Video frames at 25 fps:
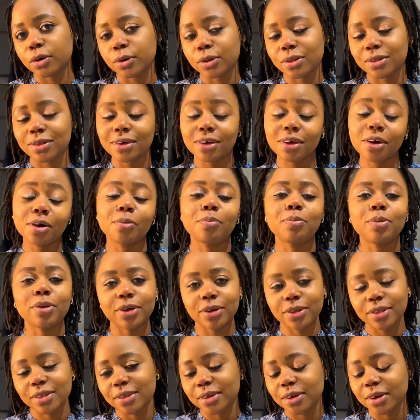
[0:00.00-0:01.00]
It's your girl
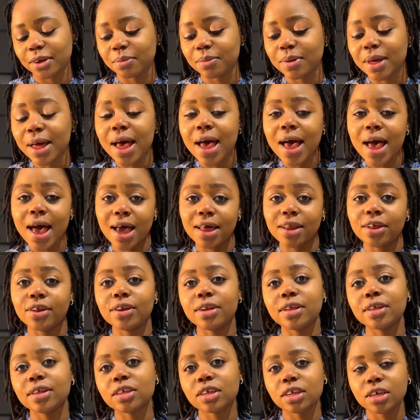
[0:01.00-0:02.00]
Blossom, and on
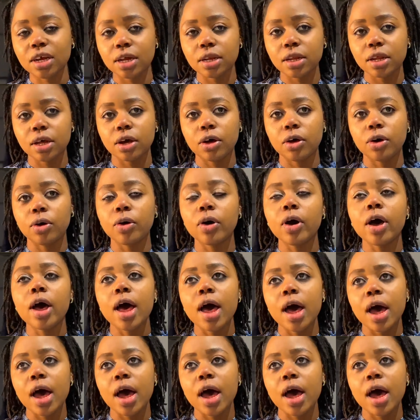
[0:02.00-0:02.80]
this channel,